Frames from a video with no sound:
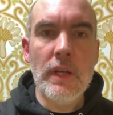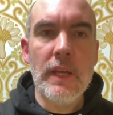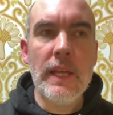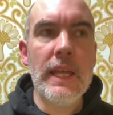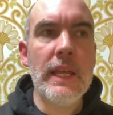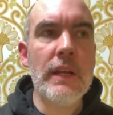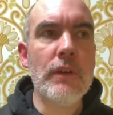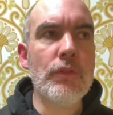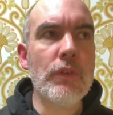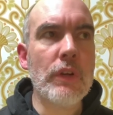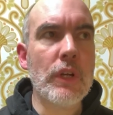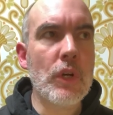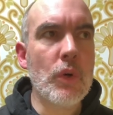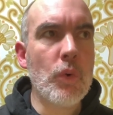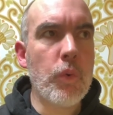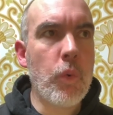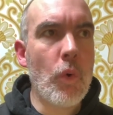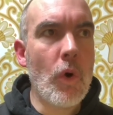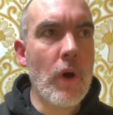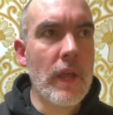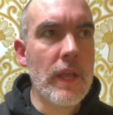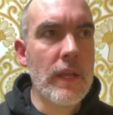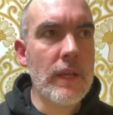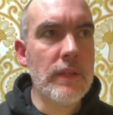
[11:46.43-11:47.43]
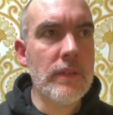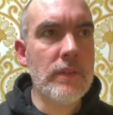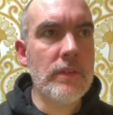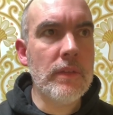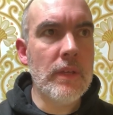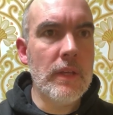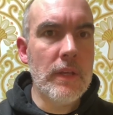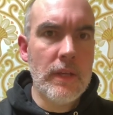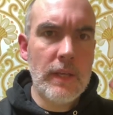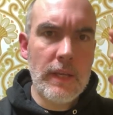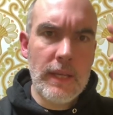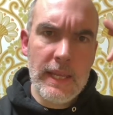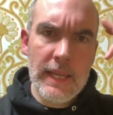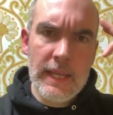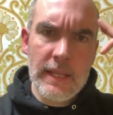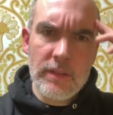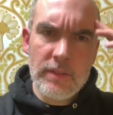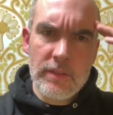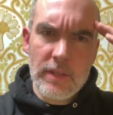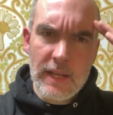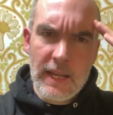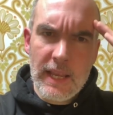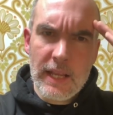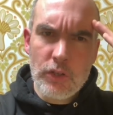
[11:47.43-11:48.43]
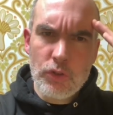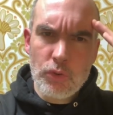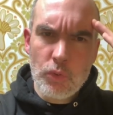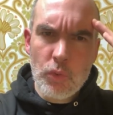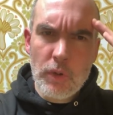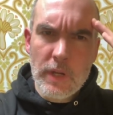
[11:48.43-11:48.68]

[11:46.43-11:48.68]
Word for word: It requires intellectual